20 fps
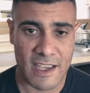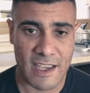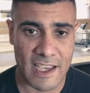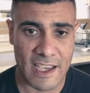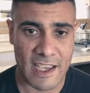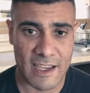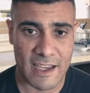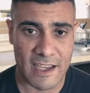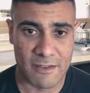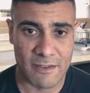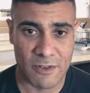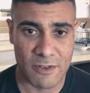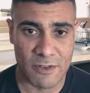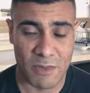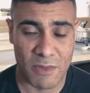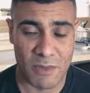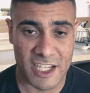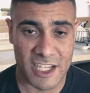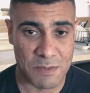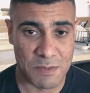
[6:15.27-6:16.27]
and
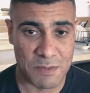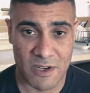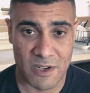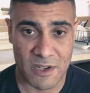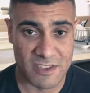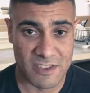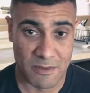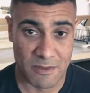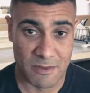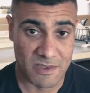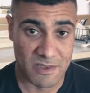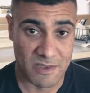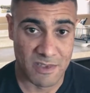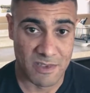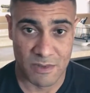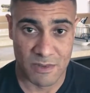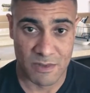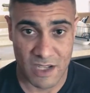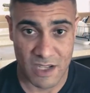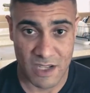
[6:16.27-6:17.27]
from my experience, it
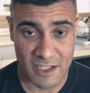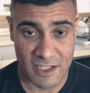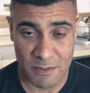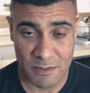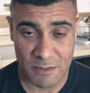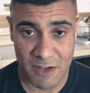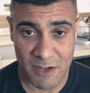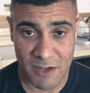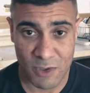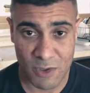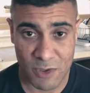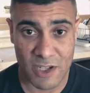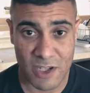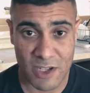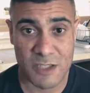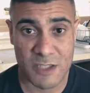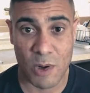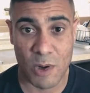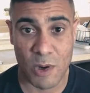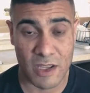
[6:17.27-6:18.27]
was awesome. Everyone
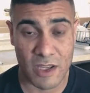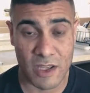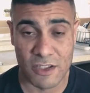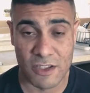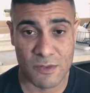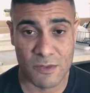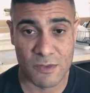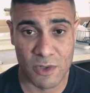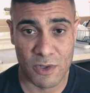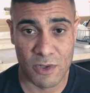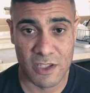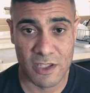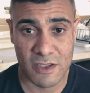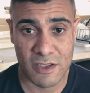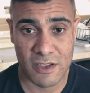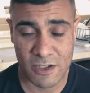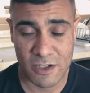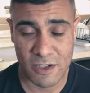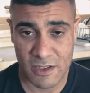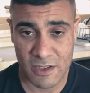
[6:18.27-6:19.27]
there spoke English really
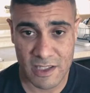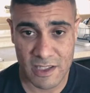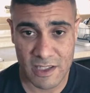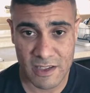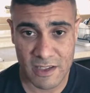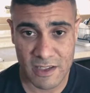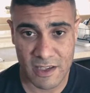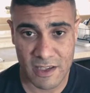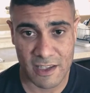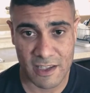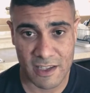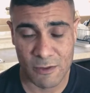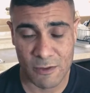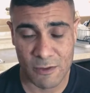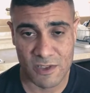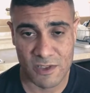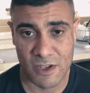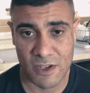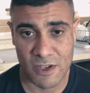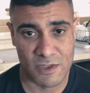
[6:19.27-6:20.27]
clearly, and there
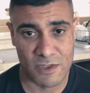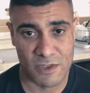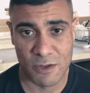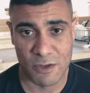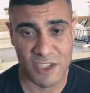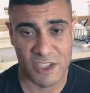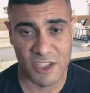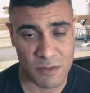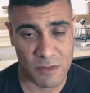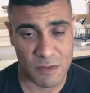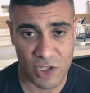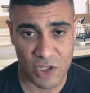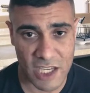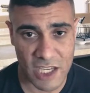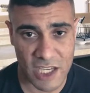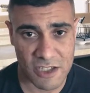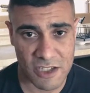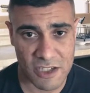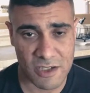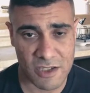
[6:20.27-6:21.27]
was no
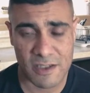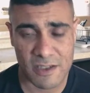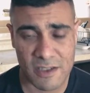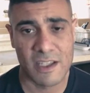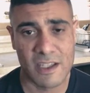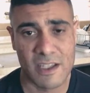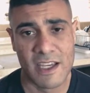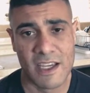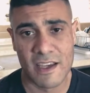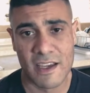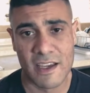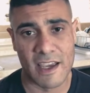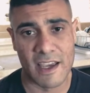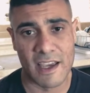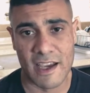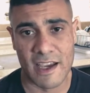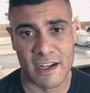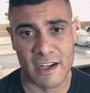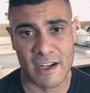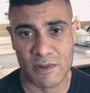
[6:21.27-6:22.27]
miscommunication,
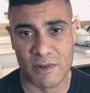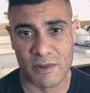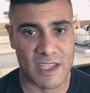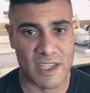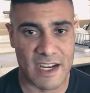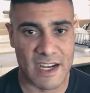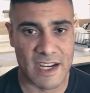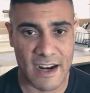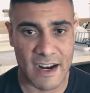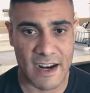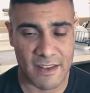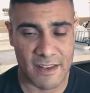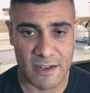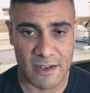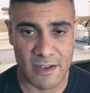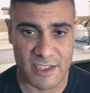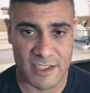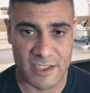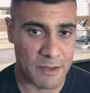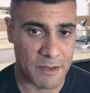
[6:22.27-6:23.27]
and I was in and out of
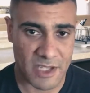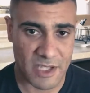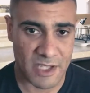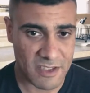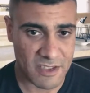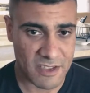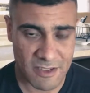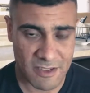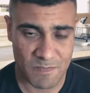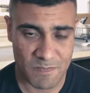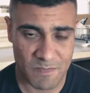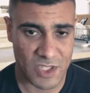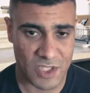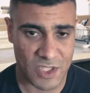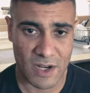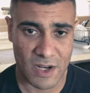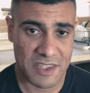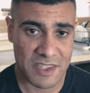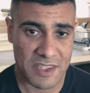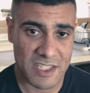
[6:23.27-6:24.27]
there in 10 minutes.
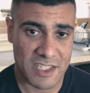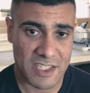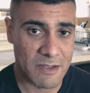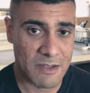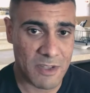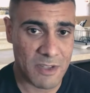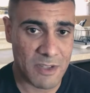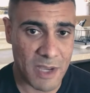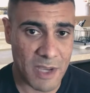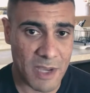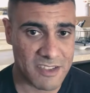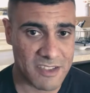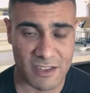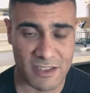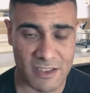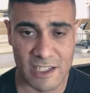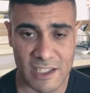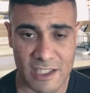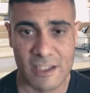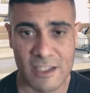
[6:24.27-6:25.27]
So at the DMV,
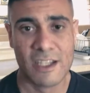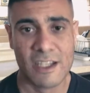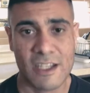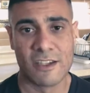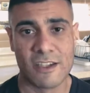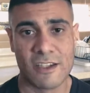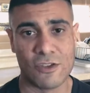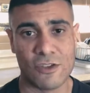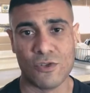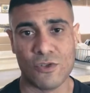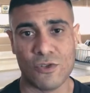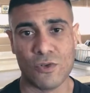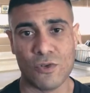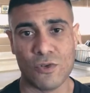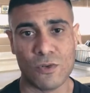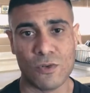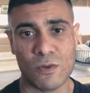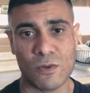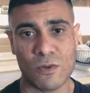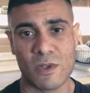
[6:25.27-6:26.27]
basically,
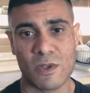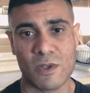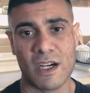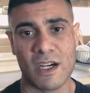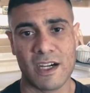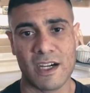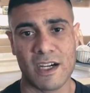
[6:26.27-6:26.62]
you